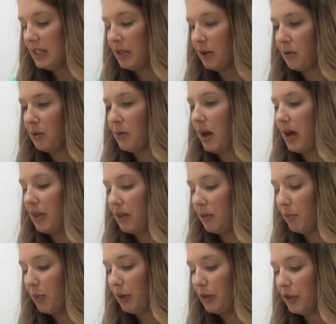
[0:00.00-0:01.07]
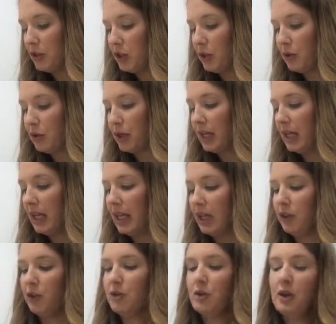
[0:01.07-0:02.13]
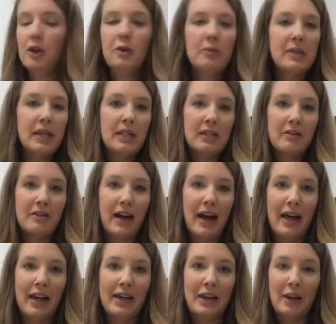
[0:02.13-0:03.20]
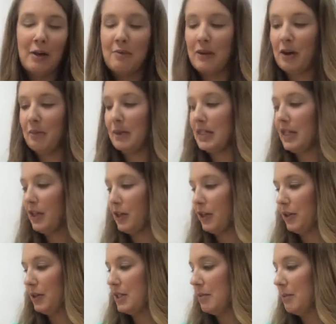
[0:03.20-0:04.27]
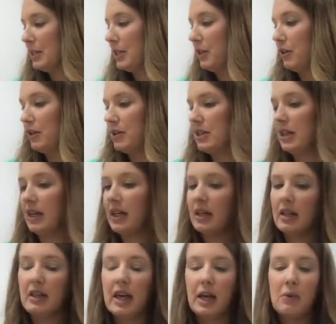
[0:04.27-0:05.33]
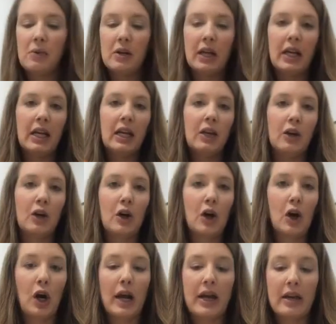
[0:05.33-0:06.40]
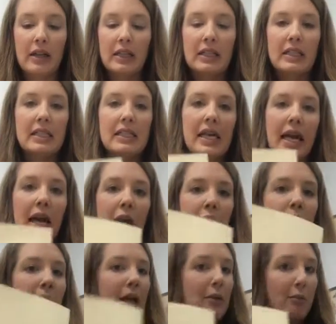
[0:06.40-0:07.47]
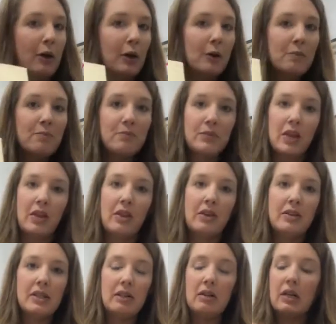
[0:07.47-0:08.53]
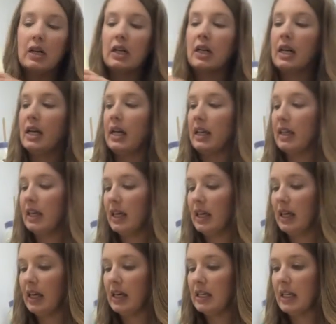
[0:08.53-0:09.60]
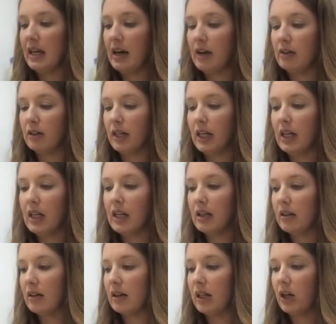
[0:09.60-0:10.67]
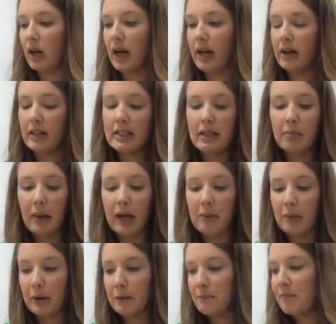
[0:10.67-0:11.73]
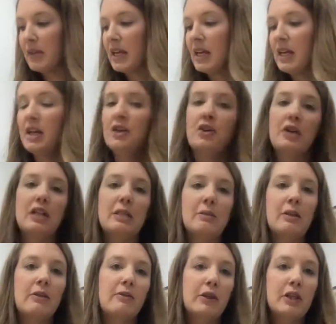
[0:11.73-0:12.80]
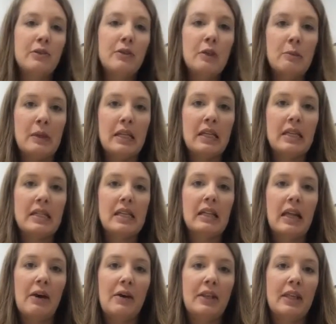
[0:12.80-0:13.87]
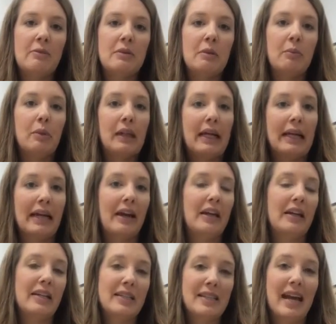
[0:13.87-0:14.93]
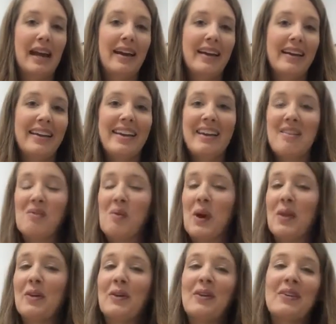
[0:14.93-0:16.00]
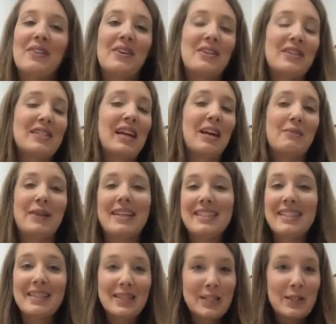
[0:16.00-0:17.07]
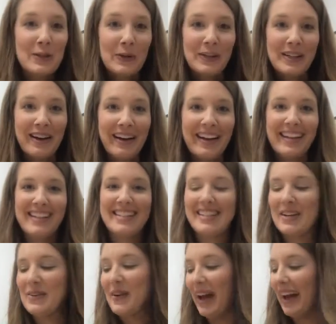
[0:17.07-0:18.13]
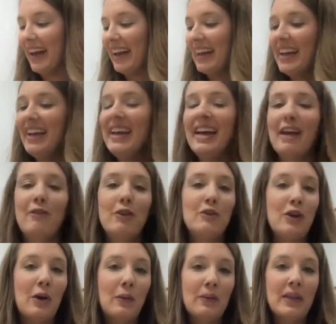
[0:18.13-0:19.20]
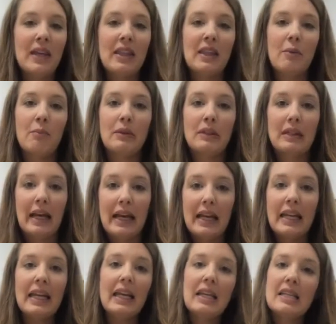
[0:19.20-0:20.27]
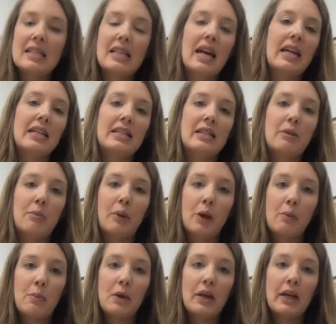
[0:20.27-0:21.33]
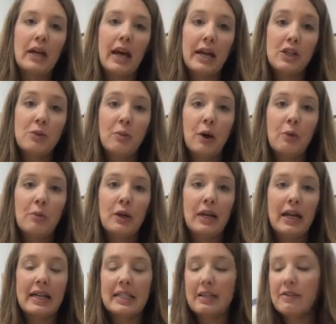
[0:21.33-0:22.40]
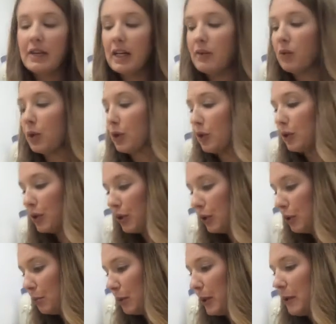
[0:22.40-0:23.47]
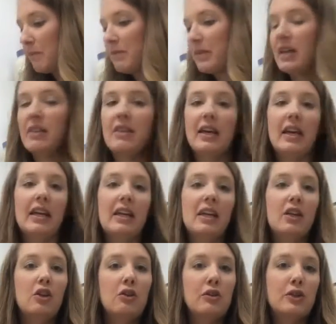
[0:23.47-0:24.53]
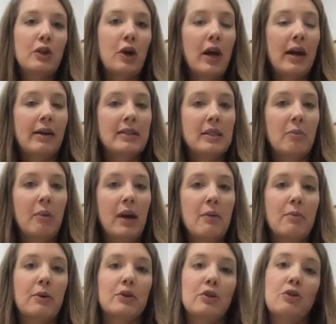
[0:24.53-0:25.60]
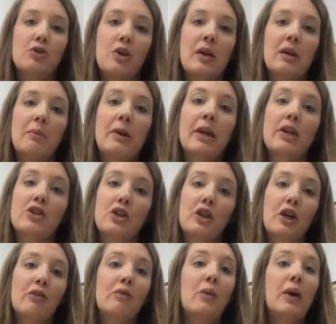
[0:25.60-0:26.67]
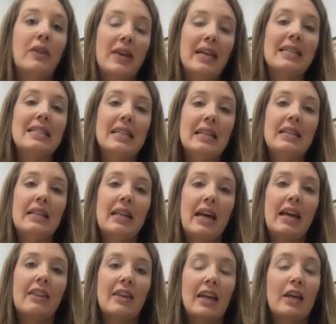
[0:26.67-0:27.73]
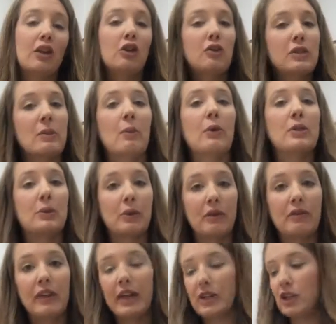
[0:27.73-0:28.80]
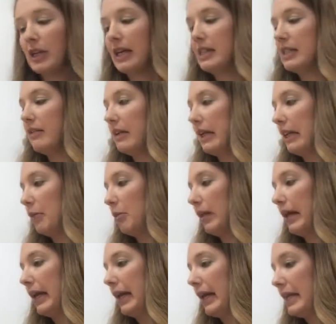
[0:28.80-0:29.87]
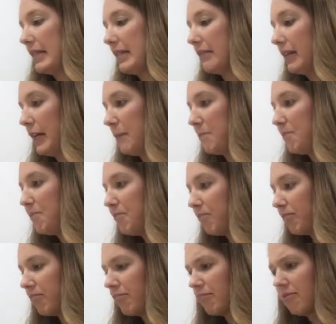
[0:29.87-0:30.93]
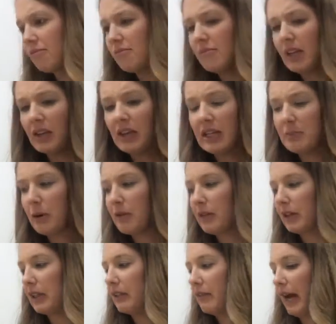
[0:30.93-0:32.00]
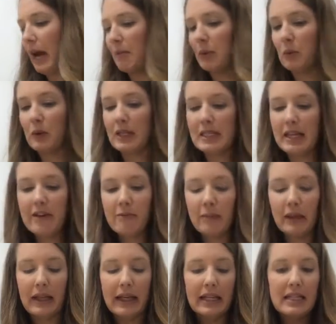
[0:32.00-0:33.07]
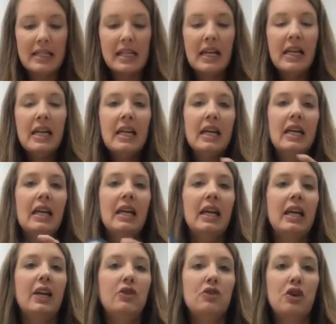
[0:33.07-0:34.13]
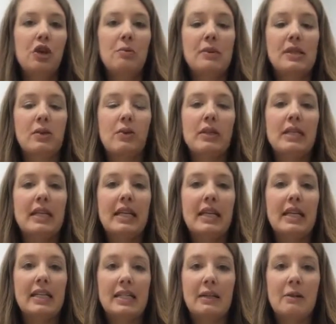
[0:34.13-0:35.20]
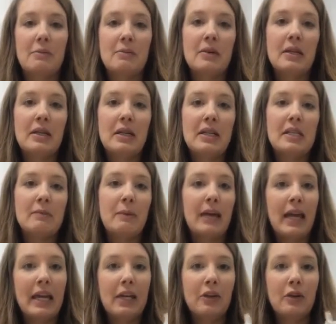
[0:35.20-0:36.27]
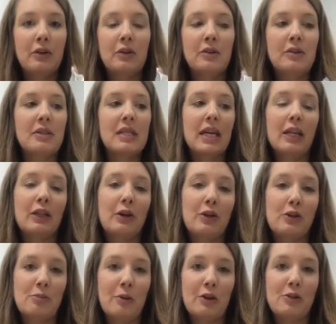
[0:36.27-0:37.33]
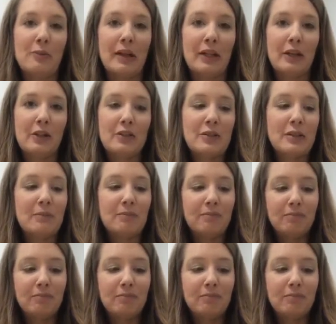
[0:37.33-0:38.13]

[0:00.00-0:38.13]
So put the children into groups and divide up their materials. The materials that they will need are crayons and paper, and those are in the kit. They all need crayons and paper. You're going to spend the first few minutes allowing them to plan out a design, and whether their design makes sense to you or not is okay. If you don't think that planning a design is an appropriate, age-appropriate activity for your group, then use the crayons and paper to draw a picture of what they did today at the end and use it more as a reflection activity than a planning activity. That's perfectly fine, but once they've planned, each group is going to get some spaghetti noodles and large marshmallows.